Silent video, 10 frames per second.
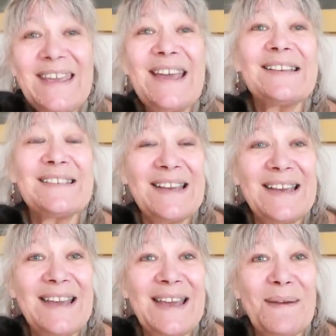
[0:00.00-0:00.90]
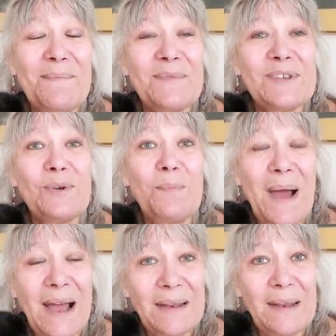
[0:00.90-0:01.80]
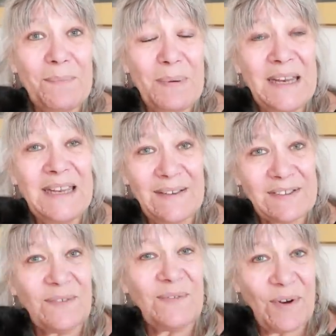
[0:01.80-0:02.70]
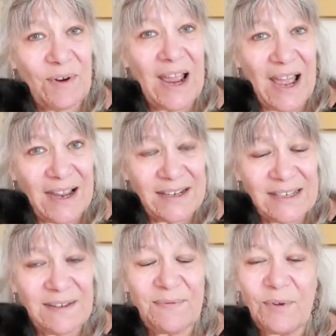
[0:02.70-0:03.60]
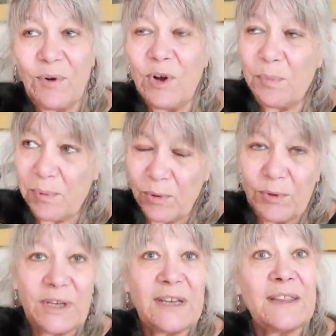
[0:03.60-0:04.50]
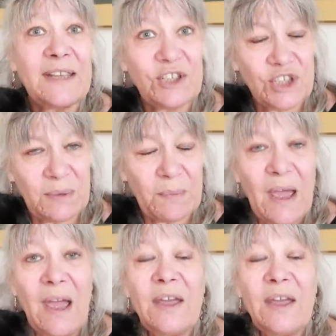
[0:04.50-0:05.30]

Yes, um, so PDFs are very handy for uploading and they're cheap.